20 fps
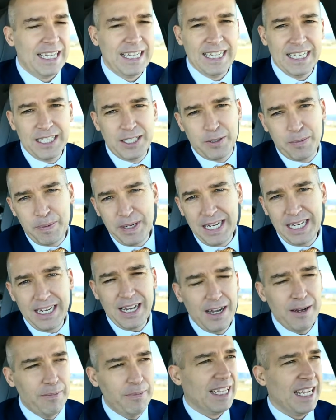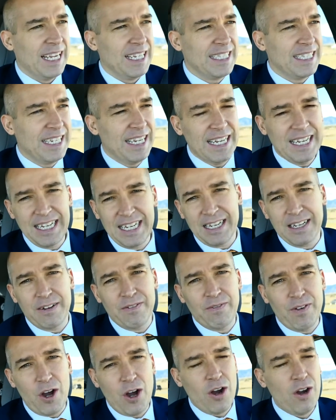and then speak up, that's getting
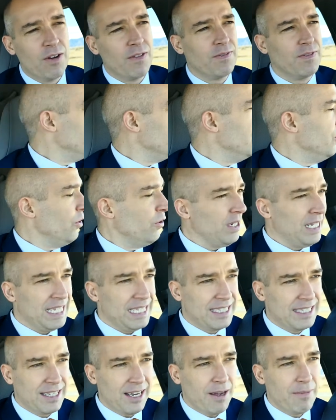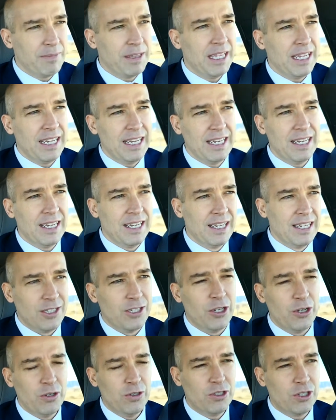involved, doing something
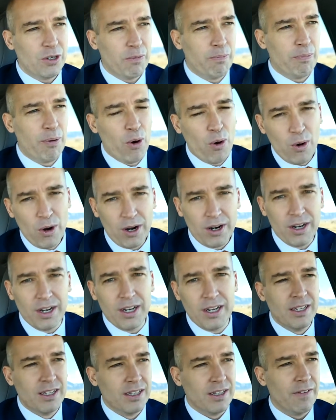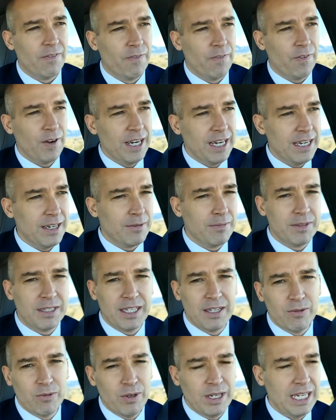to support the freedoms
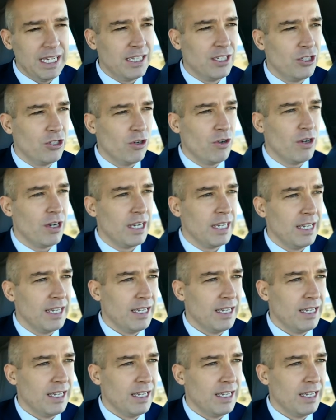that we enjoy.